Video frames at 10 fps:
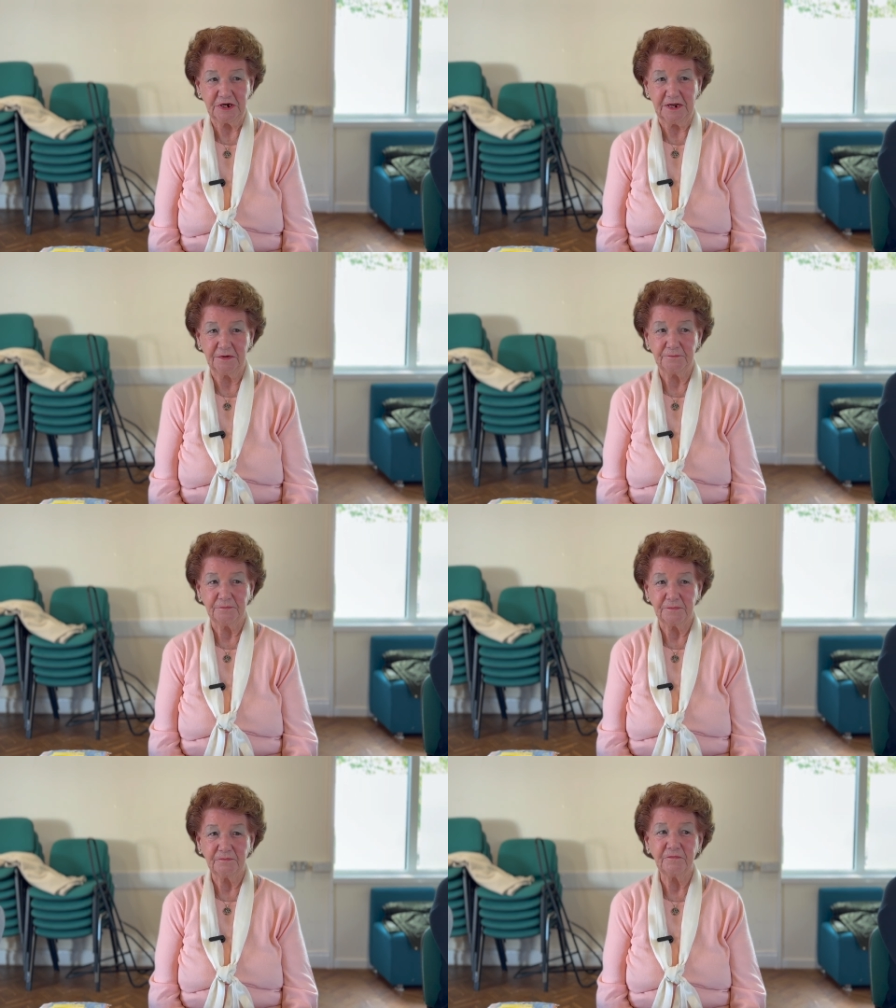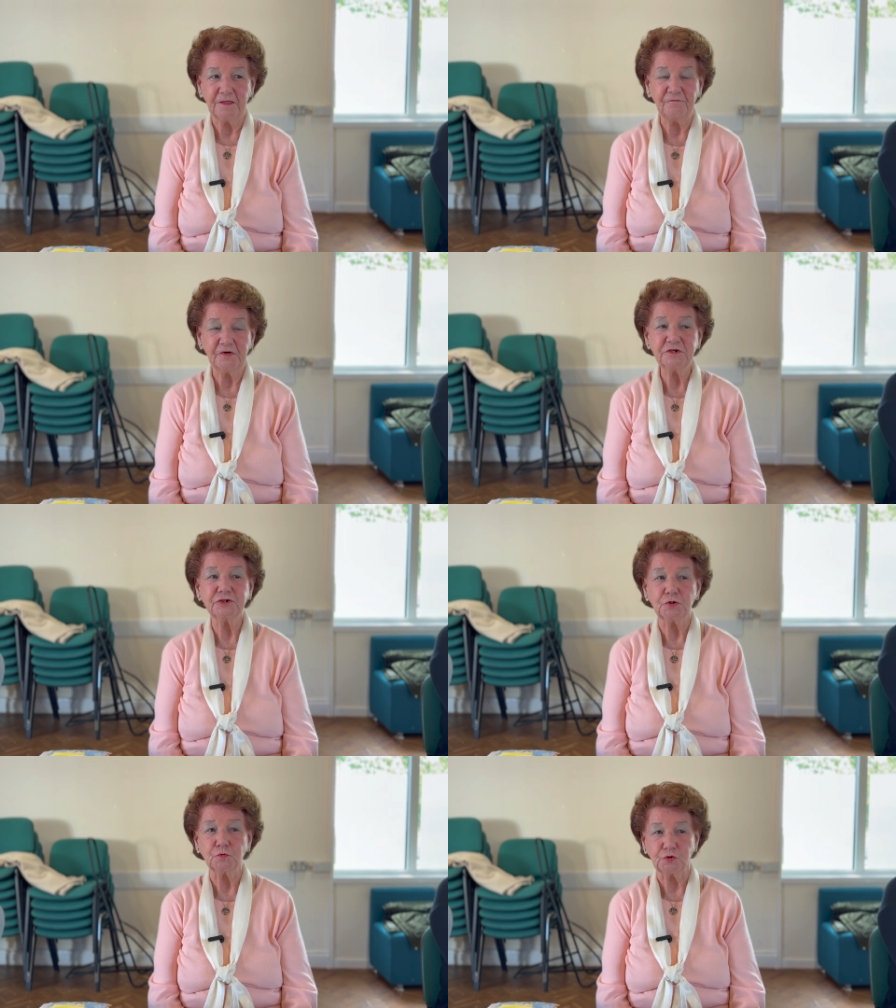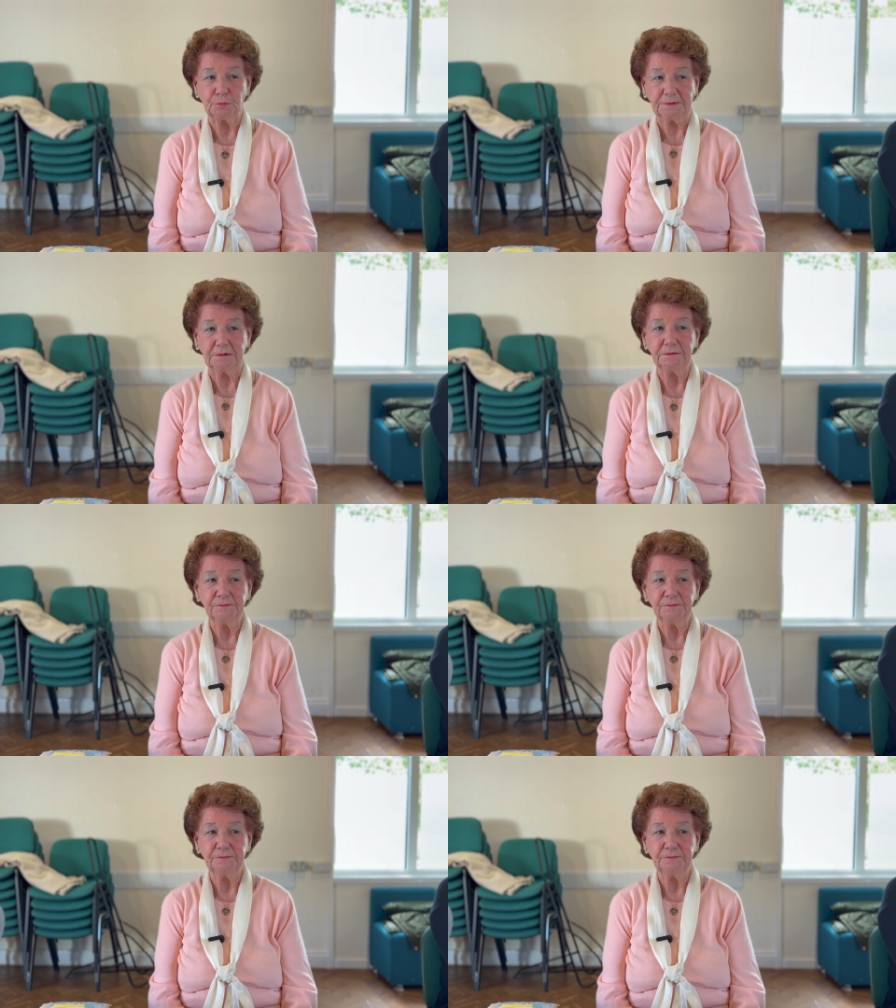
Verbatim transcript: here. They're very sociable.